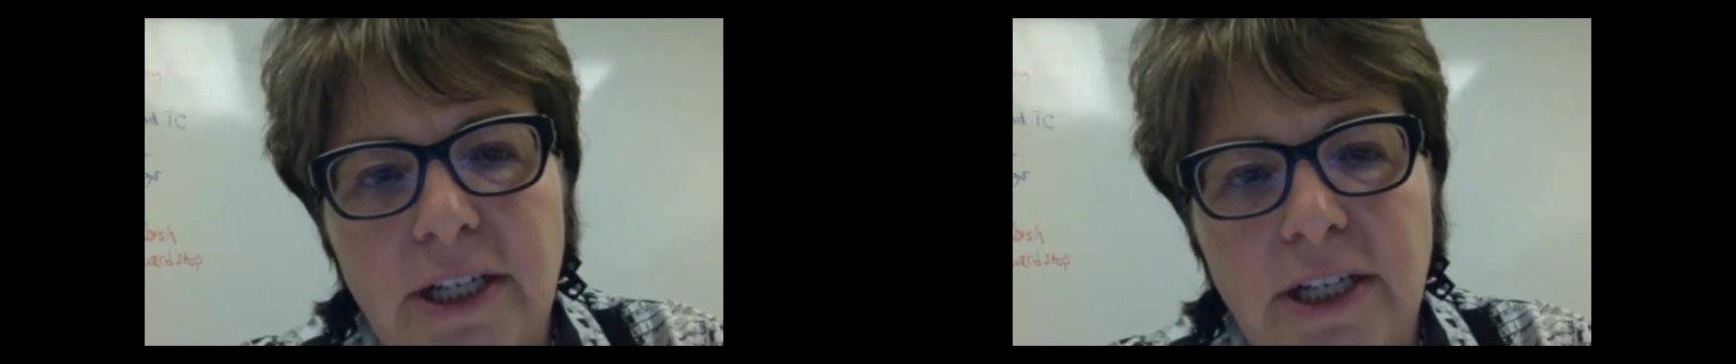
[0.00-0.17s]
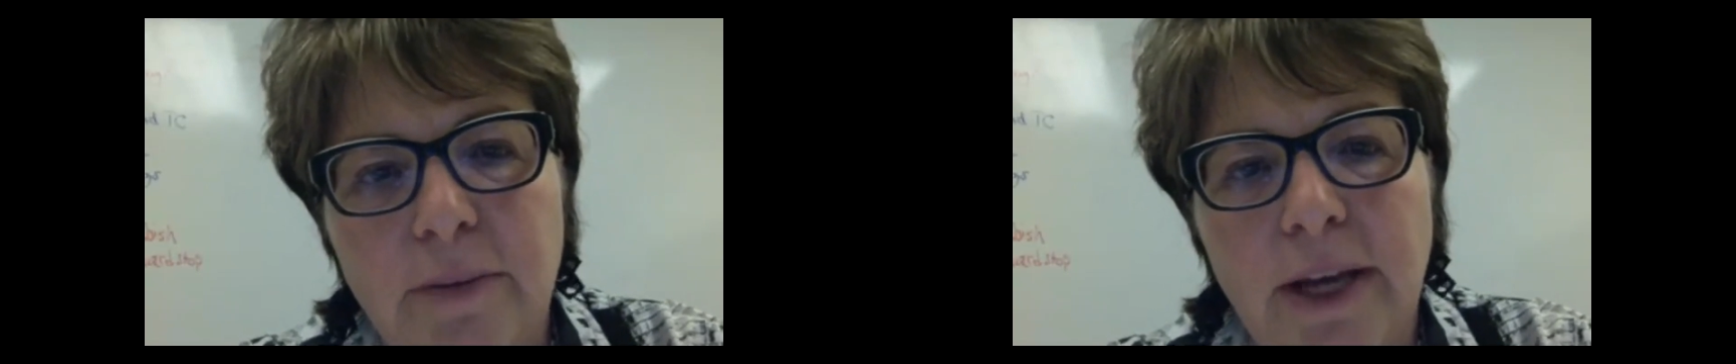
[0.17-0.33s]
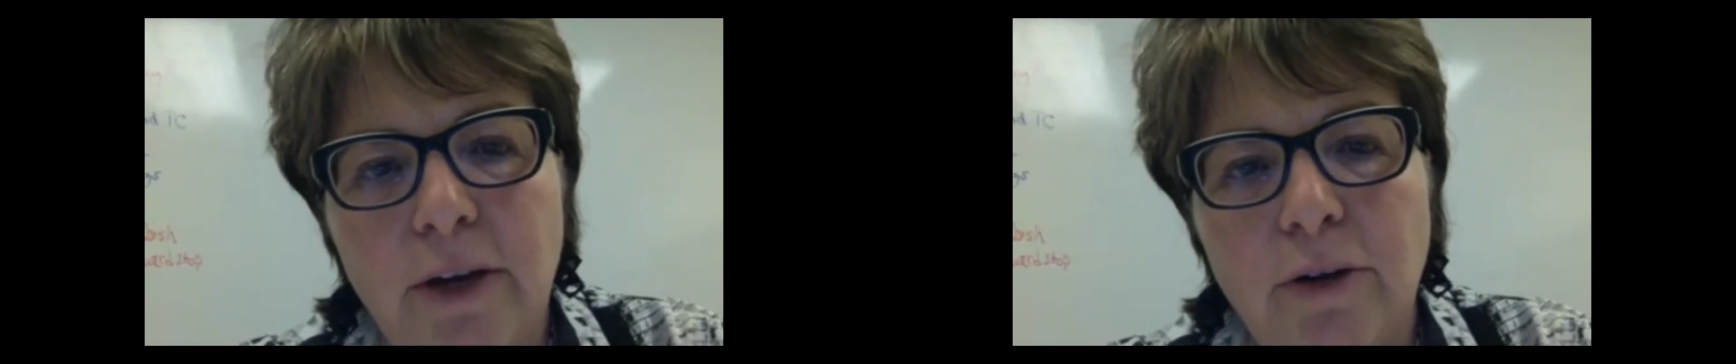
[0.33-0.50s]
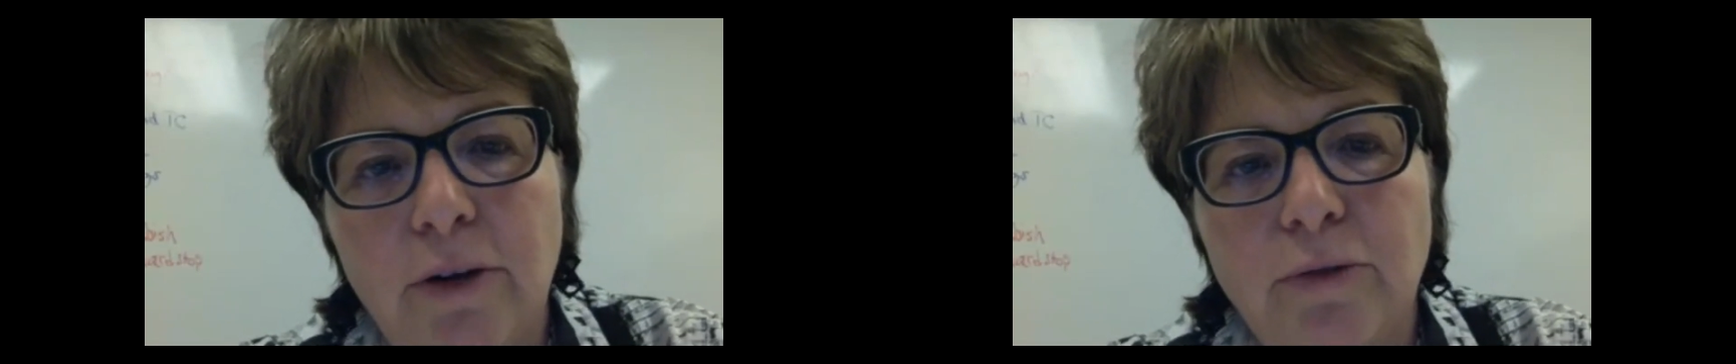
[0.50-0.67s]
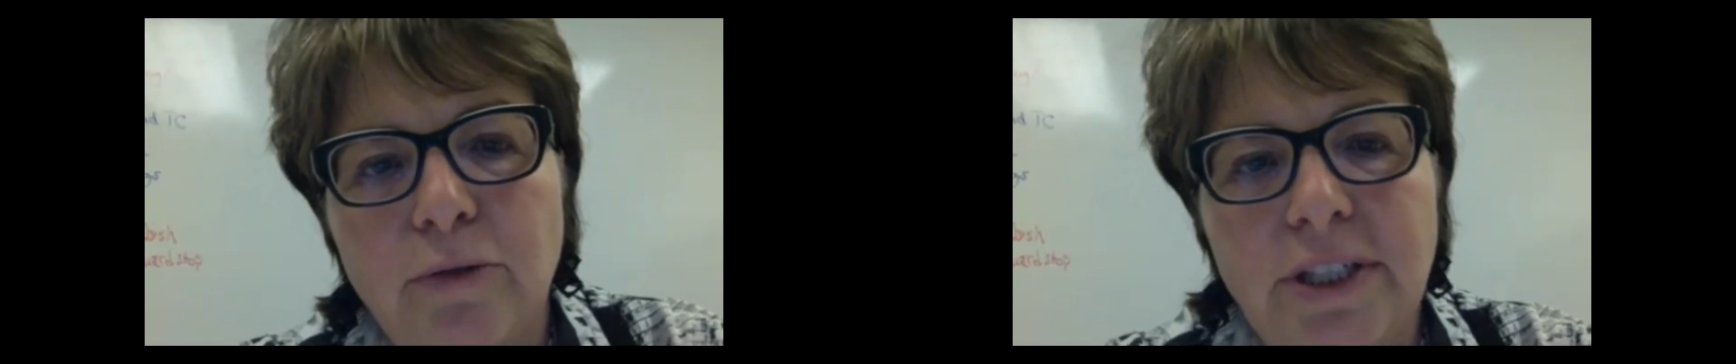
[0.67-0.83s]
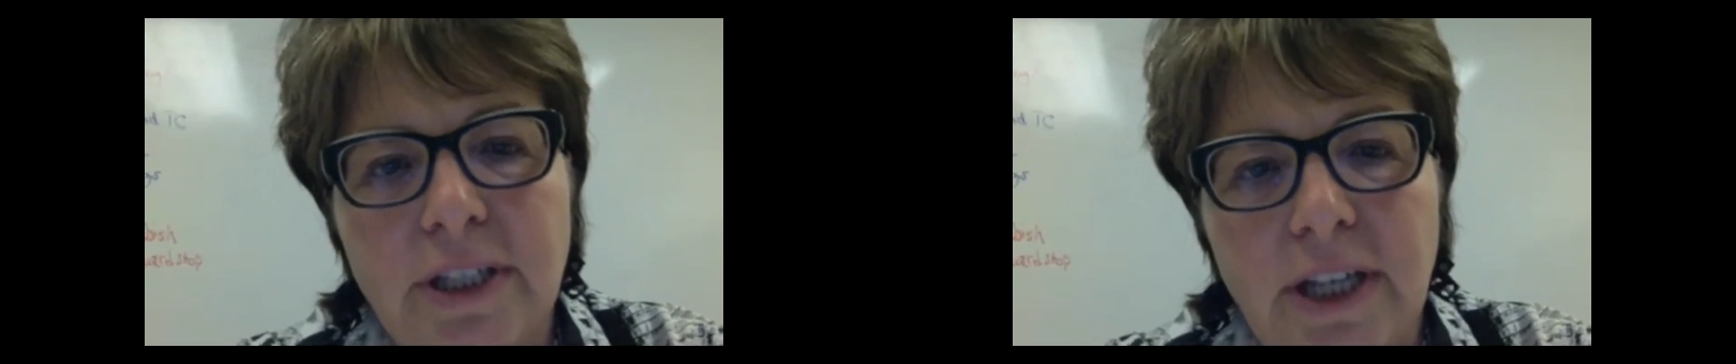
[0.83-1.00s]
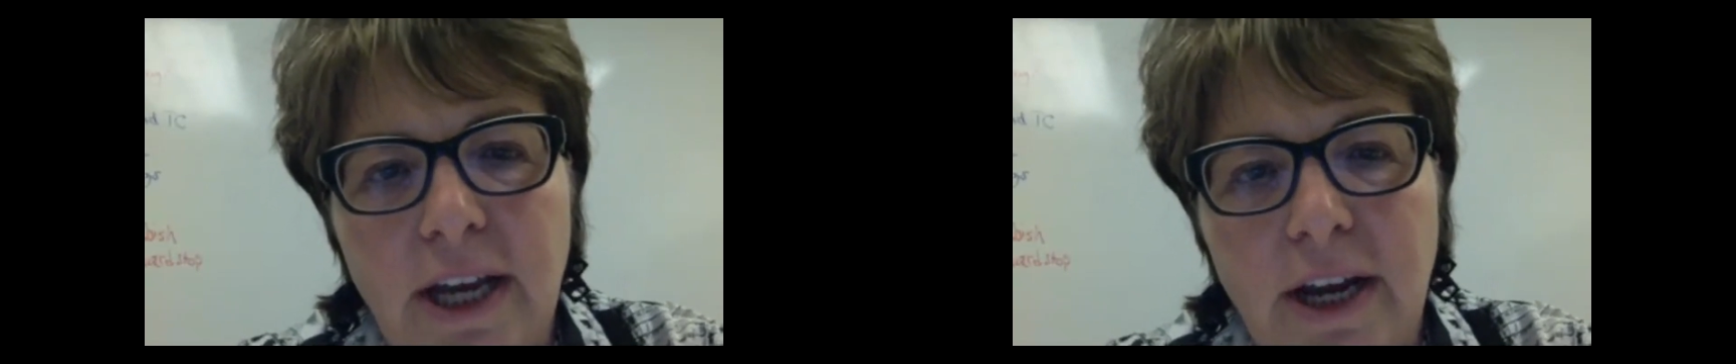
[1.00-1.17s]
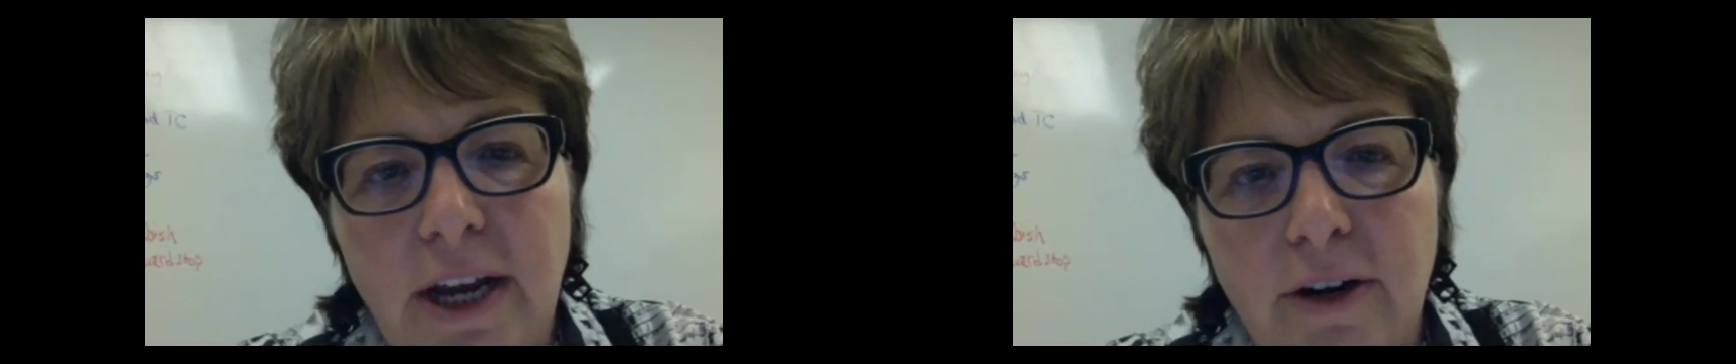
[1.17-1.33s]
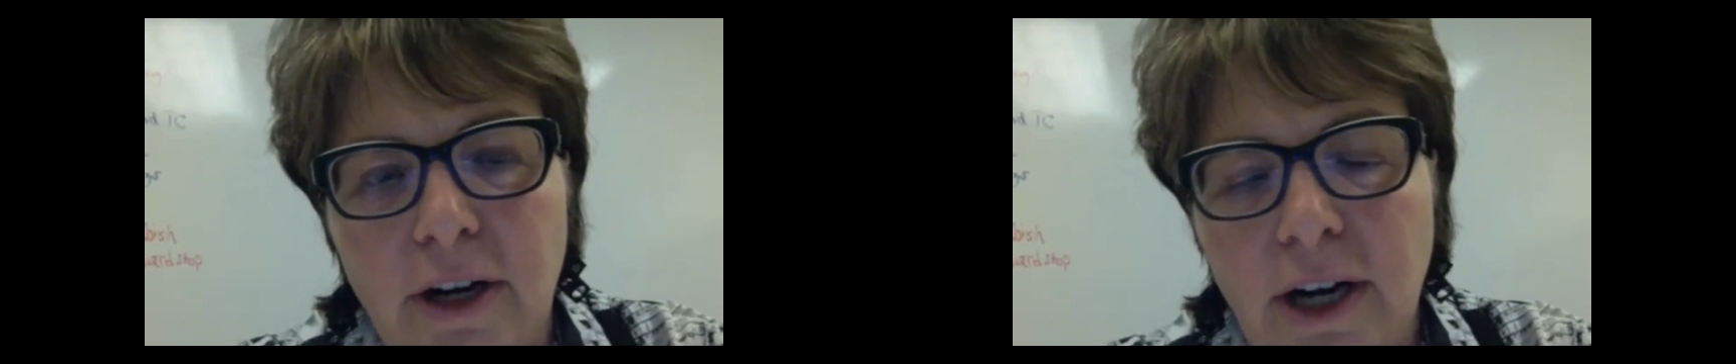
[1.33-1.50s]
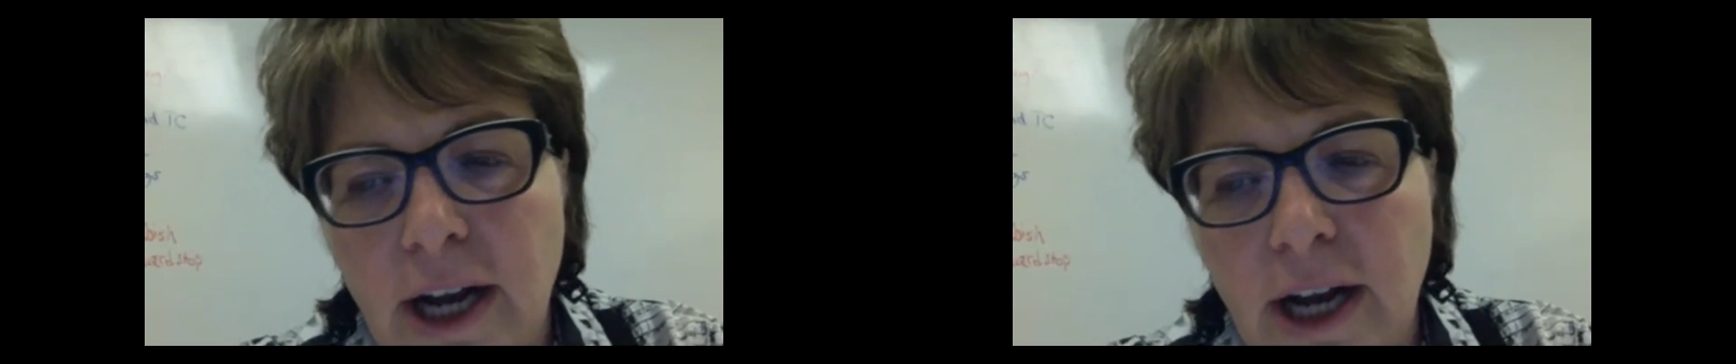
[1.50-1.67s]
and in my own recent care,